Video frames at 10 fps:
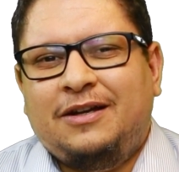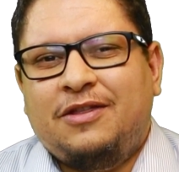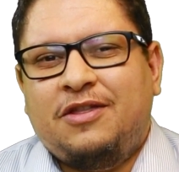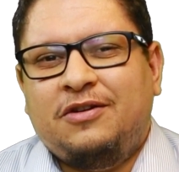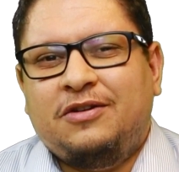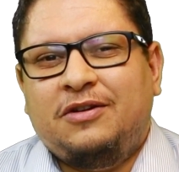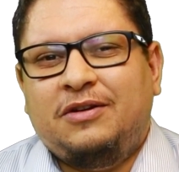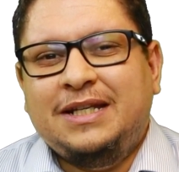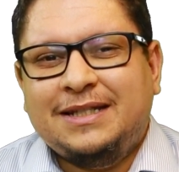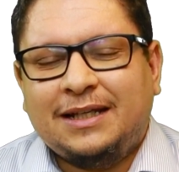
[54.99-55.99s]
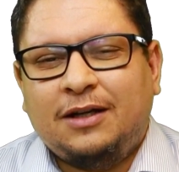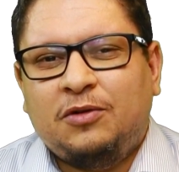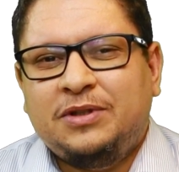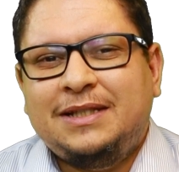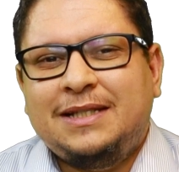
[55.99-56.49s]
the
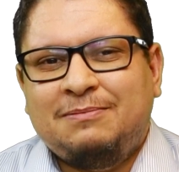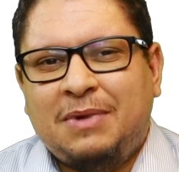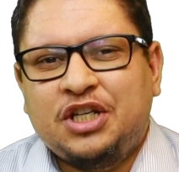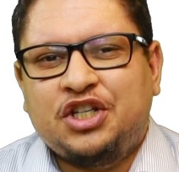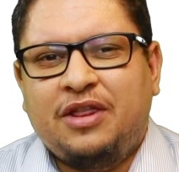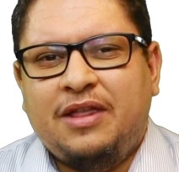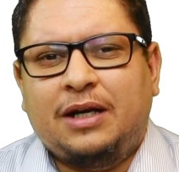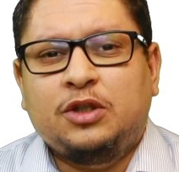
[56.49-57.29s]
internal audit is mentioned there.